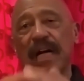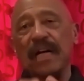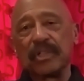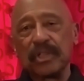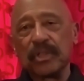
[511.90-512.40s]

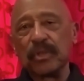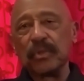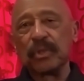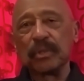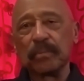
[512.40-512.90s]

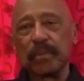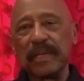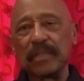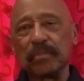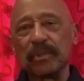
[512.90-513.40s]
constitutional
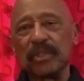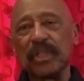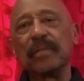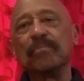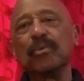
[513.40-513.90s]
principles
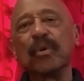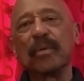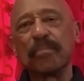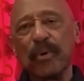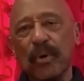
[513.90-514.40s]
that are more
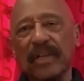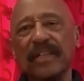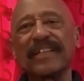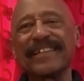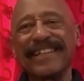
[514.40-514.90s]

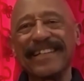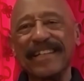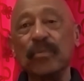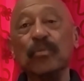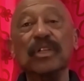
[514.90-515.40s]
important than
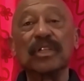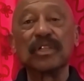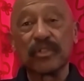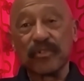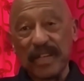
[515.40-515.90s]

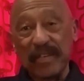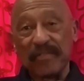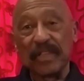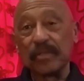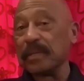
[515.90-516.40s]
anyone's
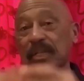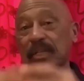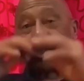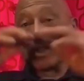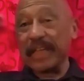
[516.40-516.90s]
grievance
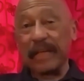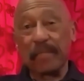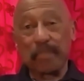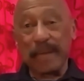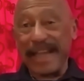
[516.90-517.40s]
because they
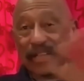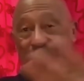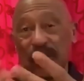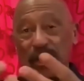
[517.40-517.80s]
impact